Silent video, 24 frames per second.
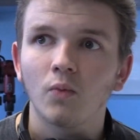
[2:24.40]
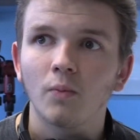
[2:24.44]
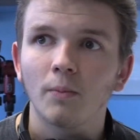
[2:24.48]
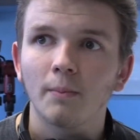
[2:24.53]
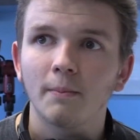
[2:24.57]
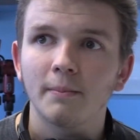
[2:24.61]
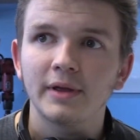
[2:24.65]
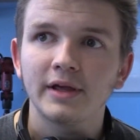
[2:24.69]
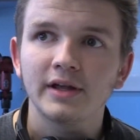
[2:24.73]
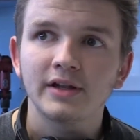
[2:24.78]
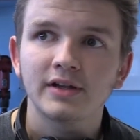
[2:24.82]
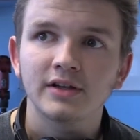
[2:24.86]

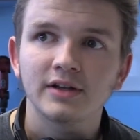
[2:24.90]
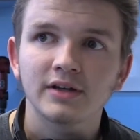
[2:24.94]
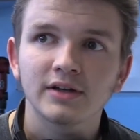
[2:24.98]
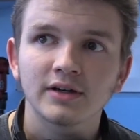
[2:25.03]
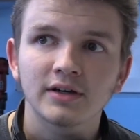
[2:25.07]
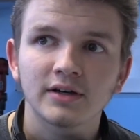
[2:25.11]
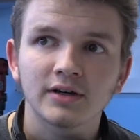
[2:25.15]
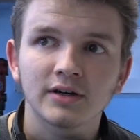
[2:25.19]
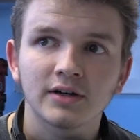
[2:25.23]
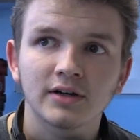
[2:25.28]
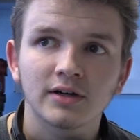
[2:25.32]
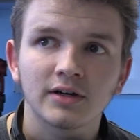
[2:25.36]

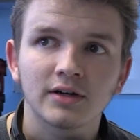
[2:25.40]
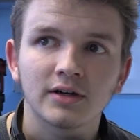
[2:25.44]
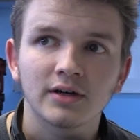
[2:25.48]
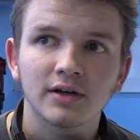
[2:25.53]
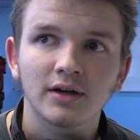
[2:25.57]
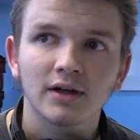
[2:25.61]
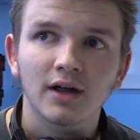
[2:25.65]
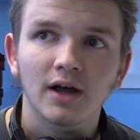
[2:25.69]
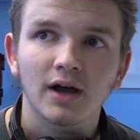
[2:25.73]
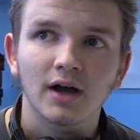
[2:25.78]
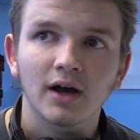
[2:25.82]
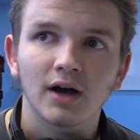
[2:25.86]

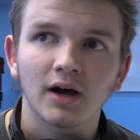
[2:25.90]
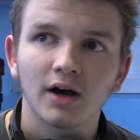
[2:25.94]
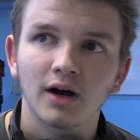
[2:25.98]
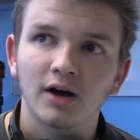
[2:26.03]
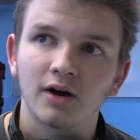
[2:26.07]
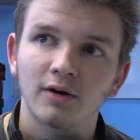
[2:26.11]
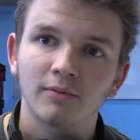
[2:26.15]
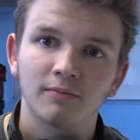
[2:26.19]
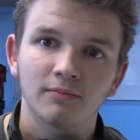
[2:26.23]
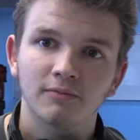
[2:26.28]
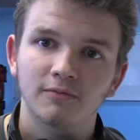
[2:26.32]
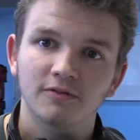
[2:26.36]
Media,
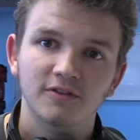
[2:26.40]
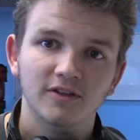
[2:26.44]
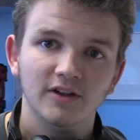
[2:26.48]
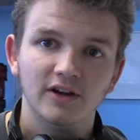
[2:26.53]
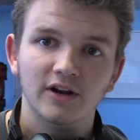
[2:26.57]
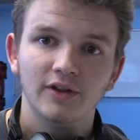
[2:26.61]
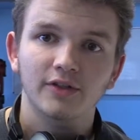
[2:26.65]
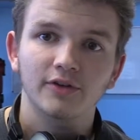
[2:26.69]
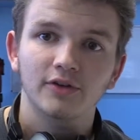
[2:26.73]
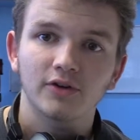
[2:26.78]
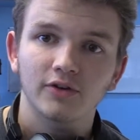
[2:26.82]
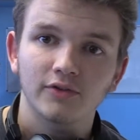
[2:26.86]
sent
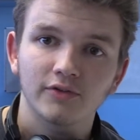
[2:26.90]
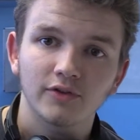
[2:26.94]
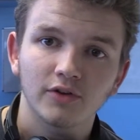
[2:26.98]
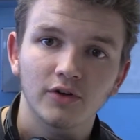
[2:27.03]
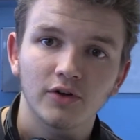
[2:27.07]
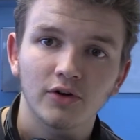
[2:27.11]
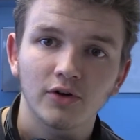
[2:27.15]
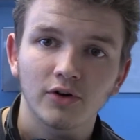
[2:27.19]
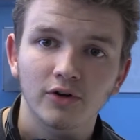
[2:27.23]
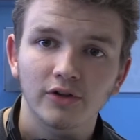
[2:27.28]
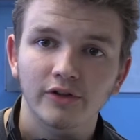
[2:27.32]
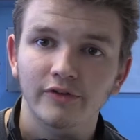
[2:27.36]
out the new
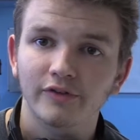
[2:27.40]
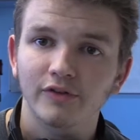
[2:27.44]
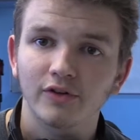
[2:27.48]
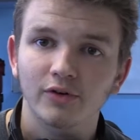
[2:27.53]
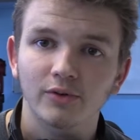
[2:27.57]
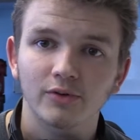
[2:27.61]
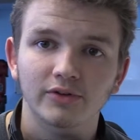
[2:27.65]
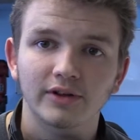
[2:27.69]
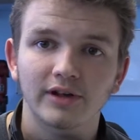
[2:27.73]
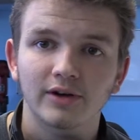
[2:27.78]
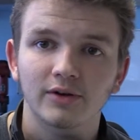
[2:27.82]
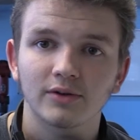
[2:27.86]
vlog. The
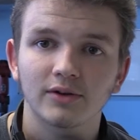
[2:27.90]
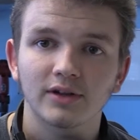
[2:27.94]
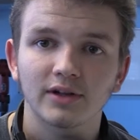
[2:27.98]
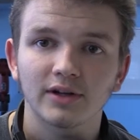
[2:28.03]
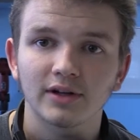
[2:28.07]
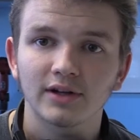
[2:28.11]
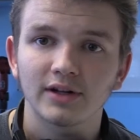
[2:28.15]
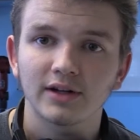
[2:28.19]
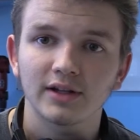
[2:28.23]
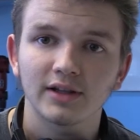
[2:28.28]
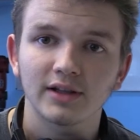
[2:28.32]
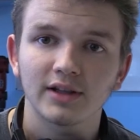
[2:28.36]
vlog was out
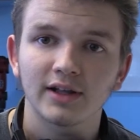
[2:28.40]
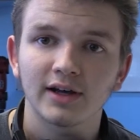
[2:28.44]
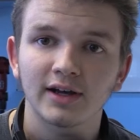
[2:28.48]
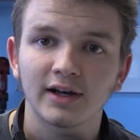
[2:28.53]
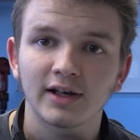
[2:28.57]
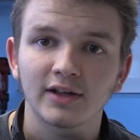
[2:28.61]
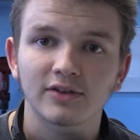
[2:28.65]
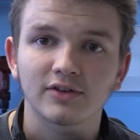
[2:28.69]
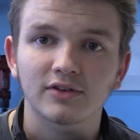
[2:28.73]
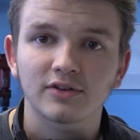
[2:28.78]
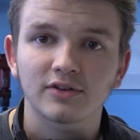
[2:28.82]
I